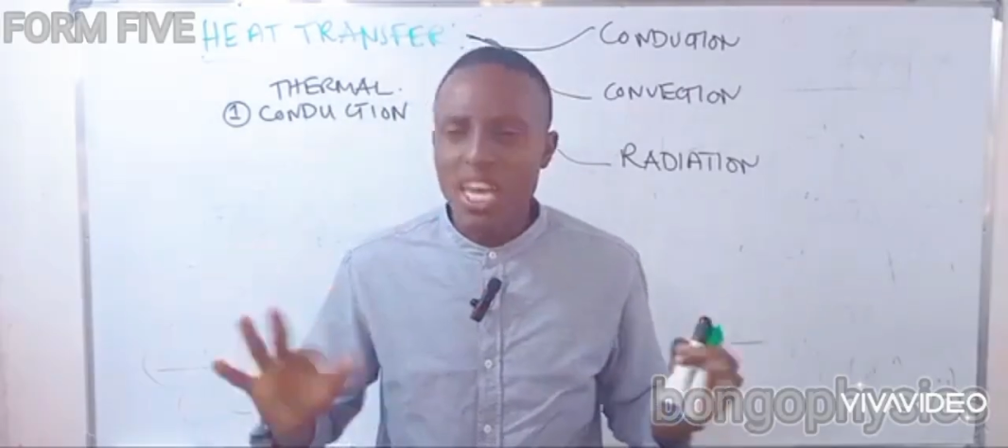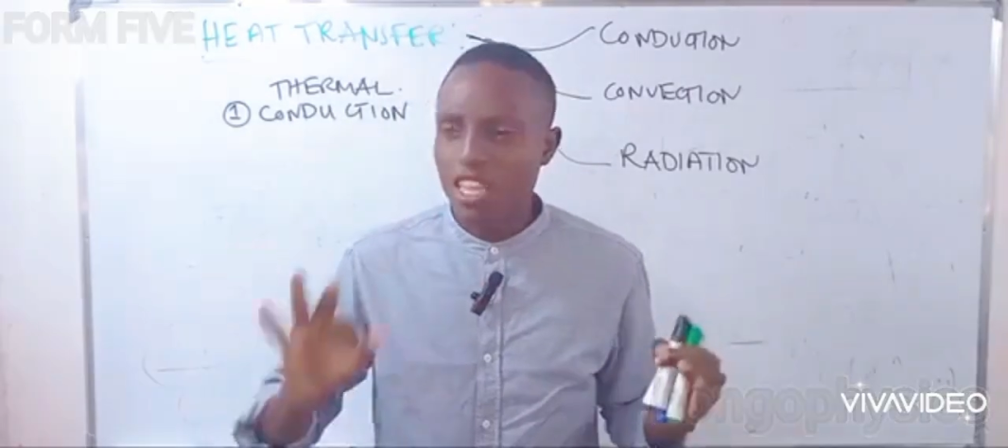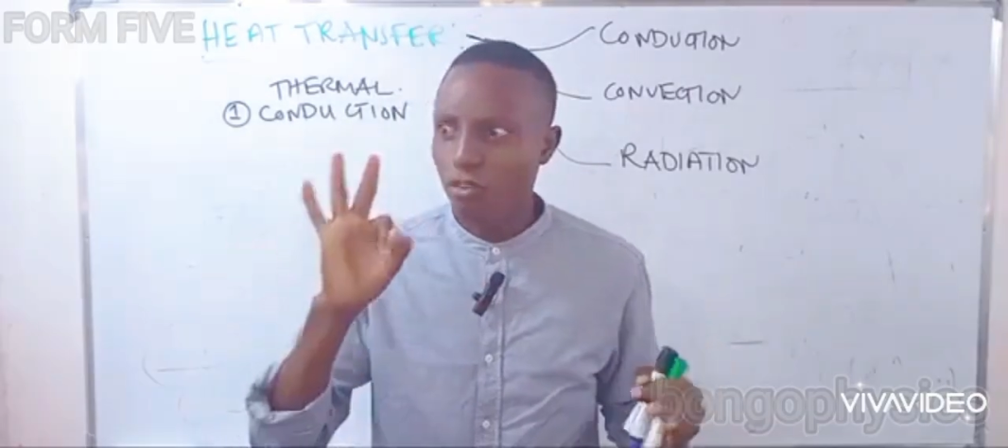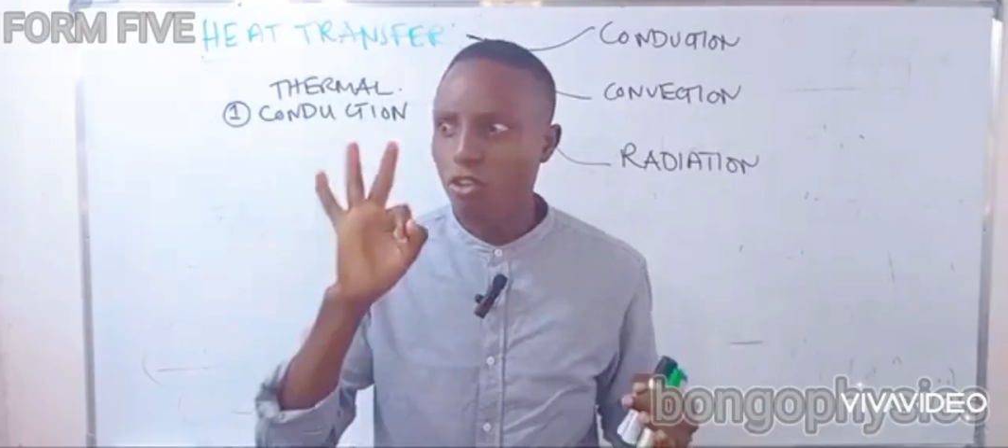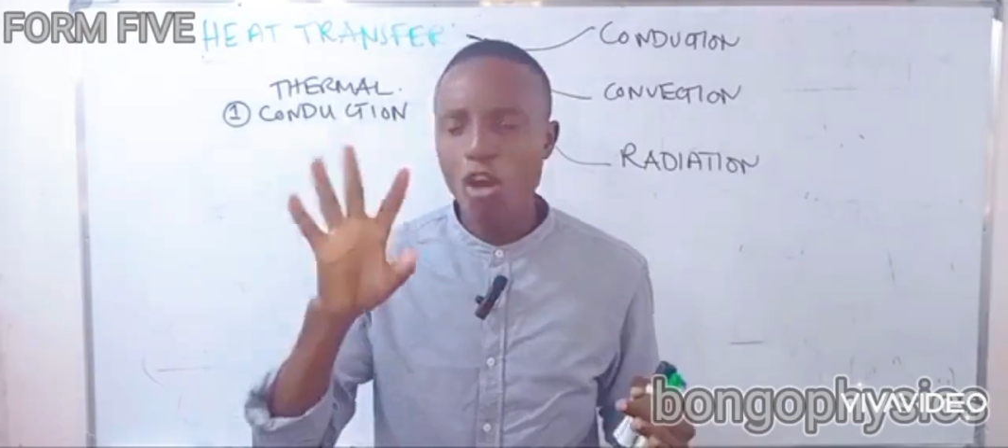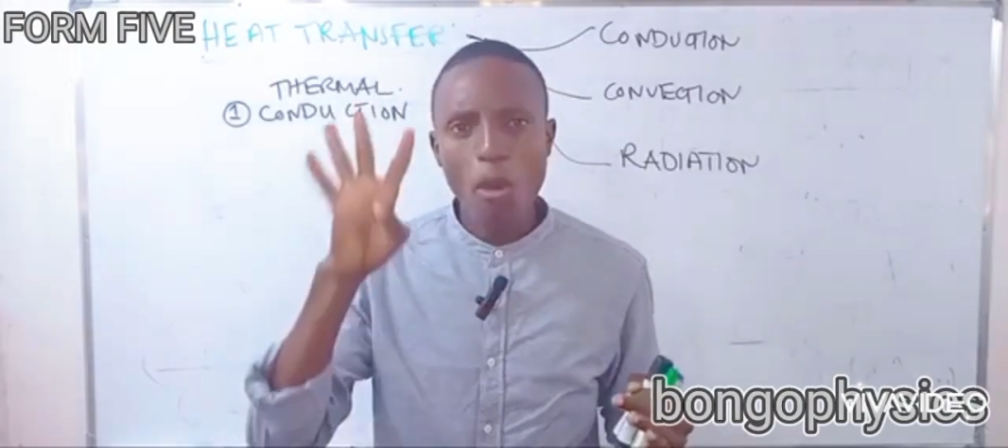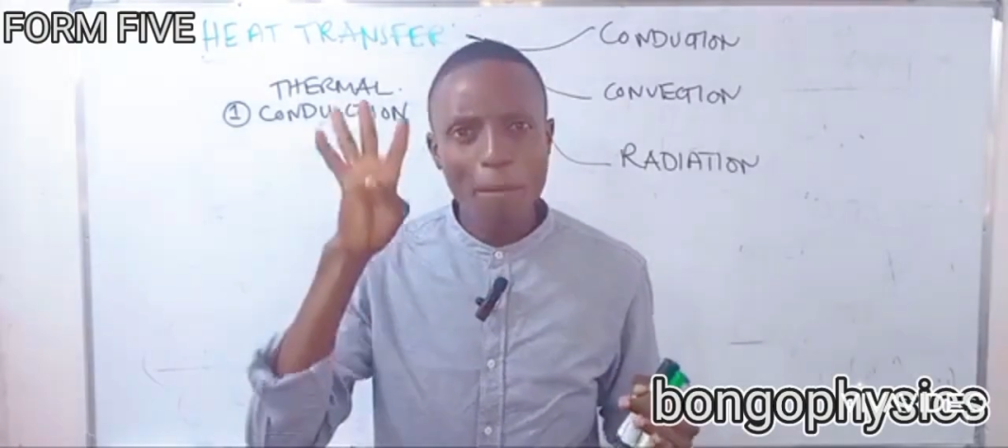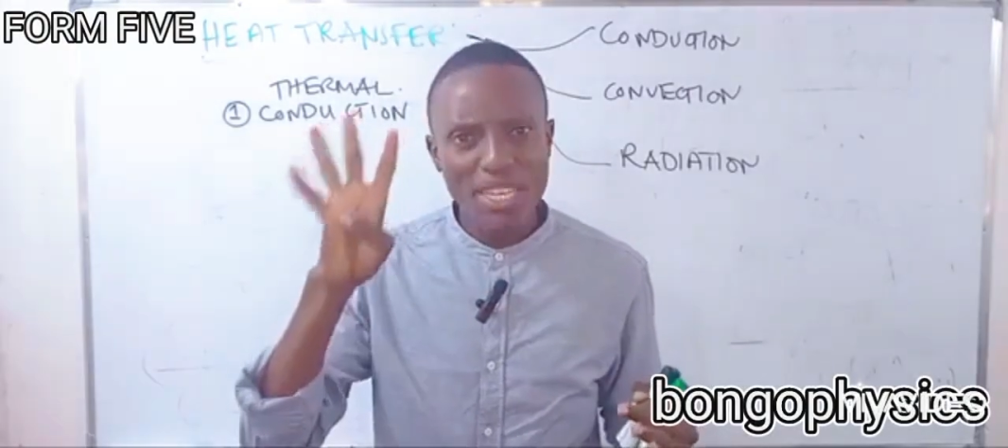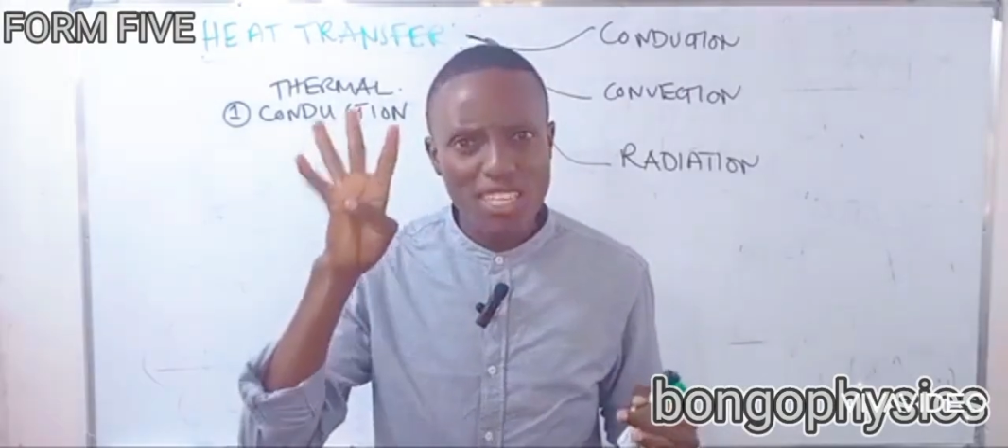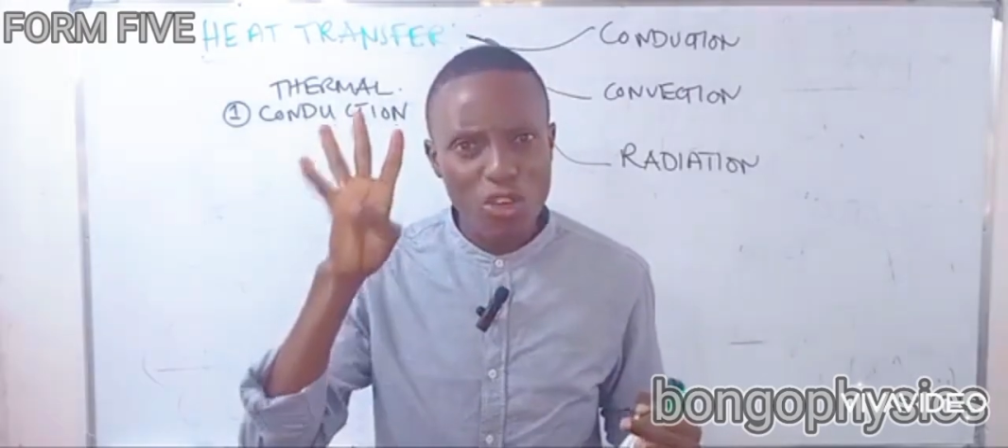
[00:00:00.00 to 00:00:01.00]
the four
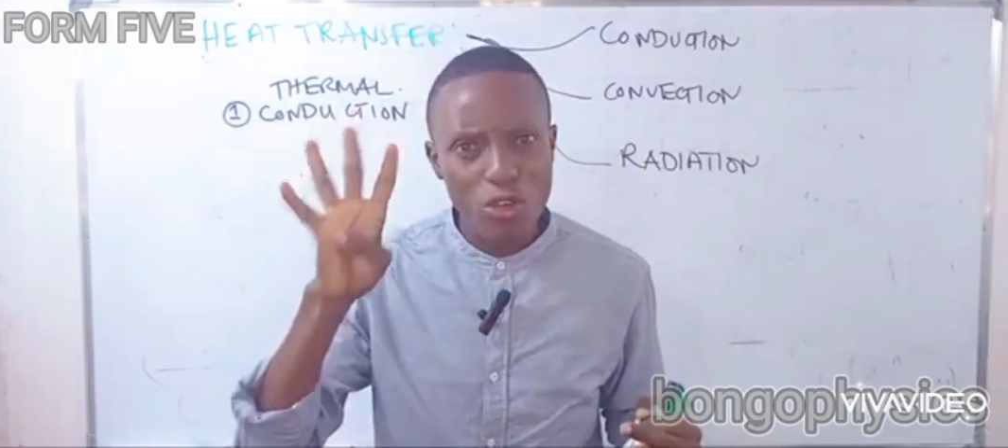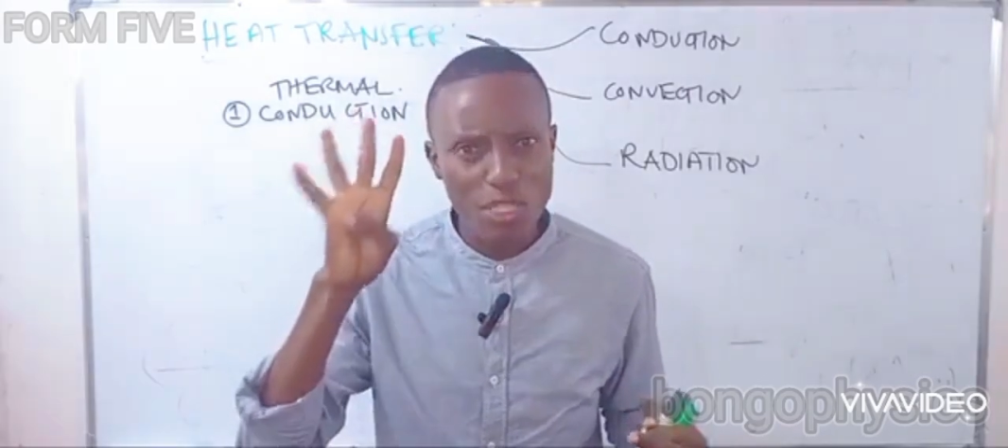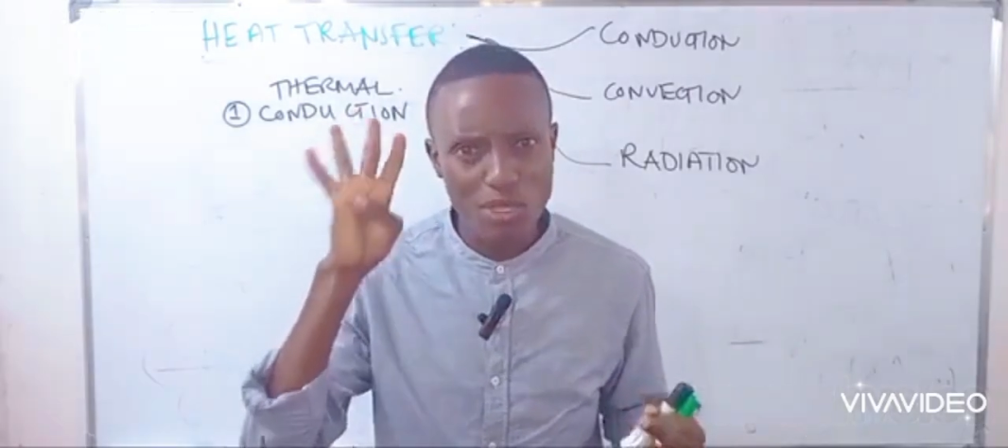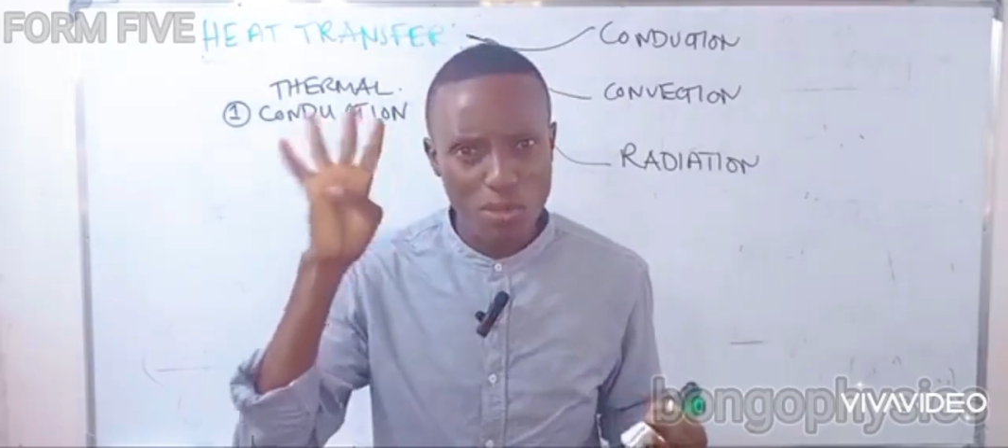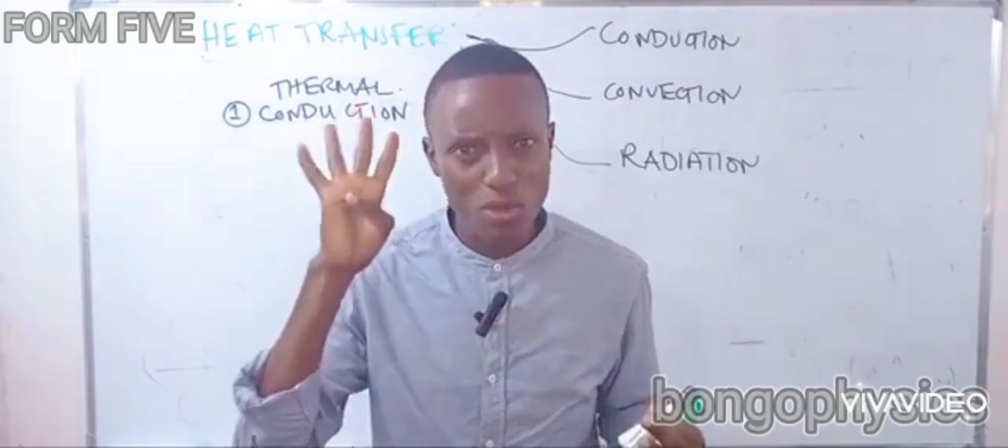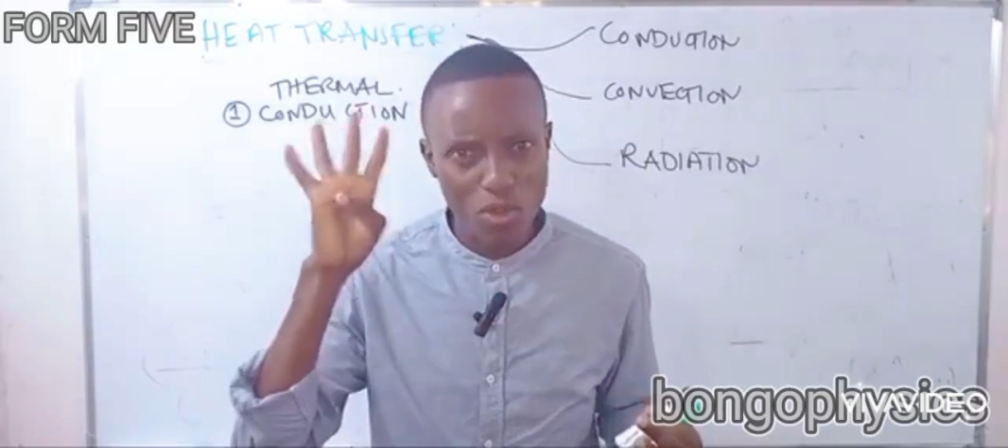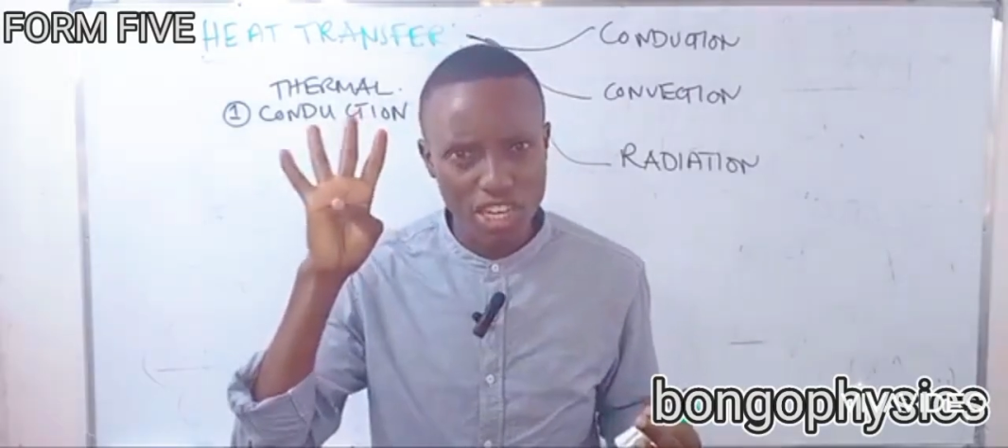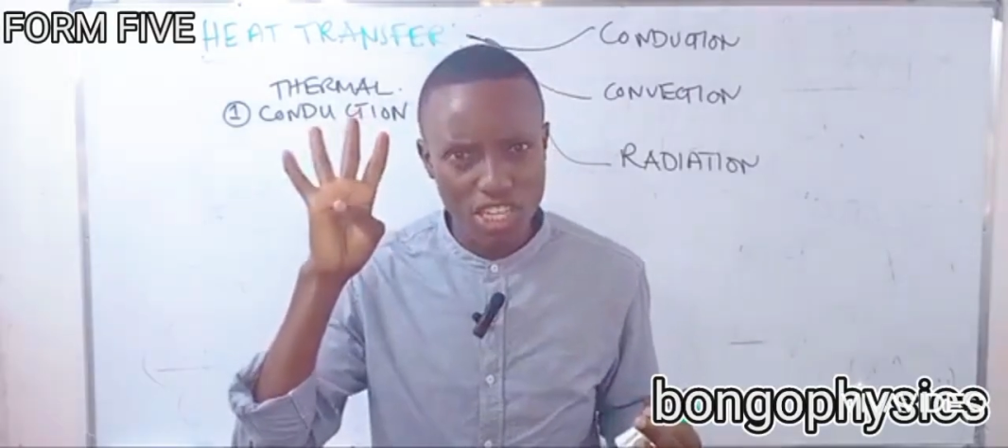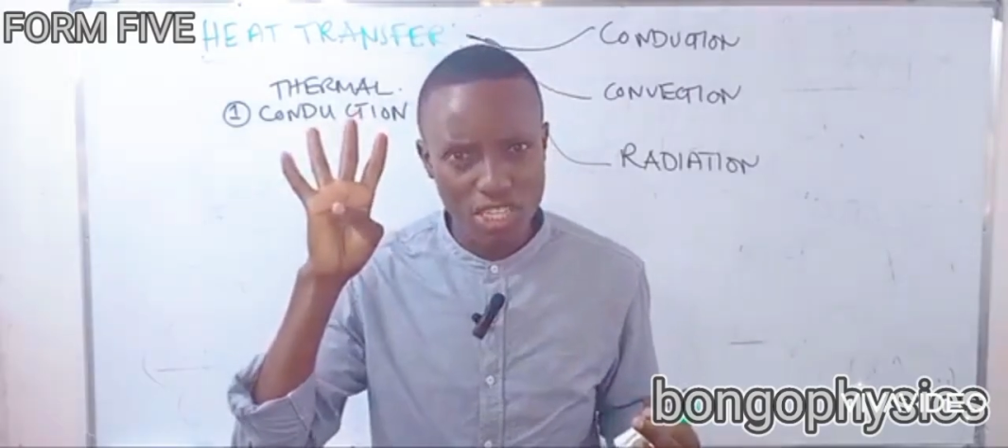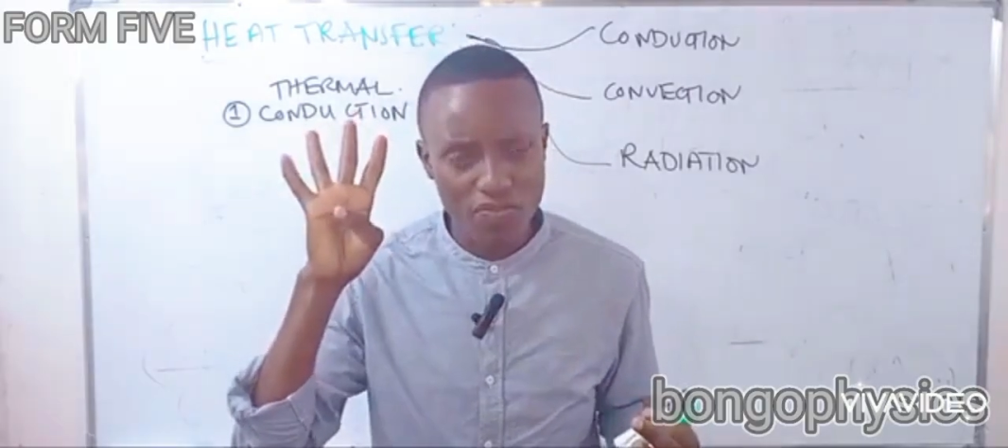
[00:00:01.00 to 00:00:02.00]
basic concepts about
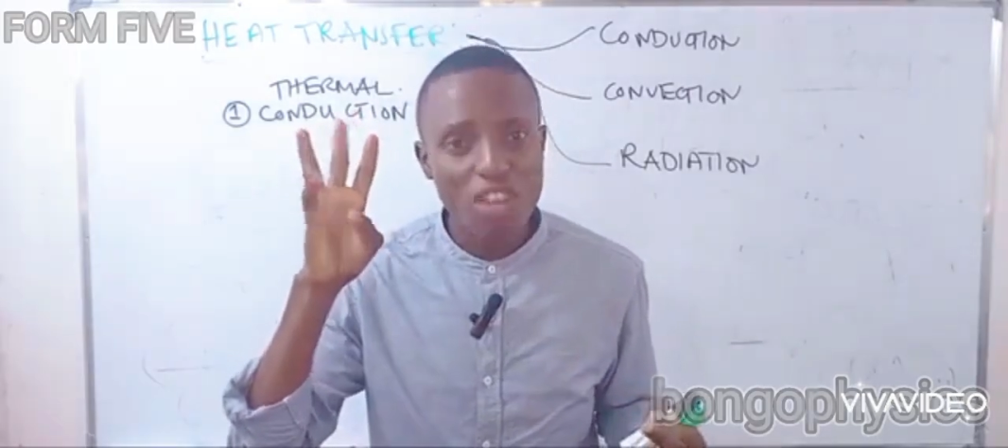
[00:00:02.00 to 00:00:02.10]
conduction.